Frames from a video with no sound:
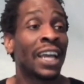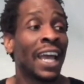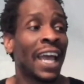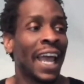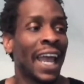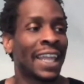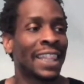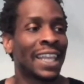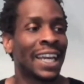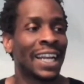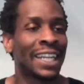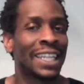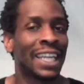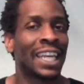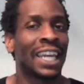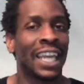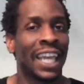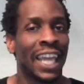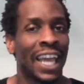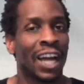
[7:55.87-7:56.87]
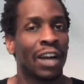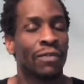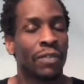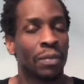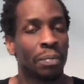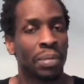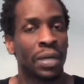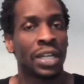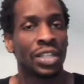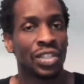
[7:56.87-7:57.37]
and then I didn't account for
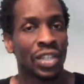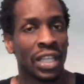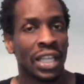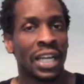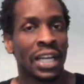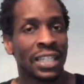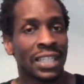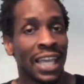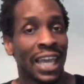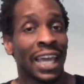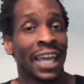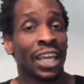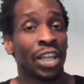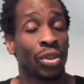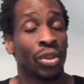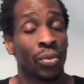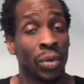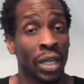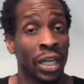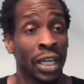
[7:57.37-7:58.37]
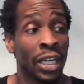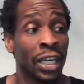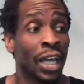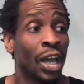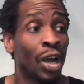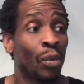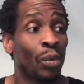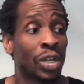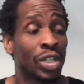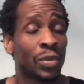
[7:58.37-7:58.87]
Punchline's A3,
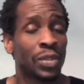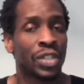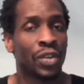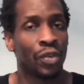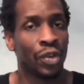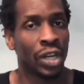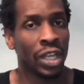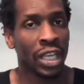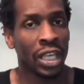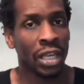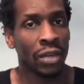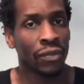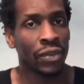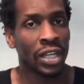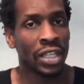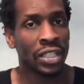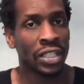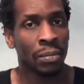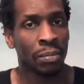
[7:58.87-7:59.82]
which was going to give us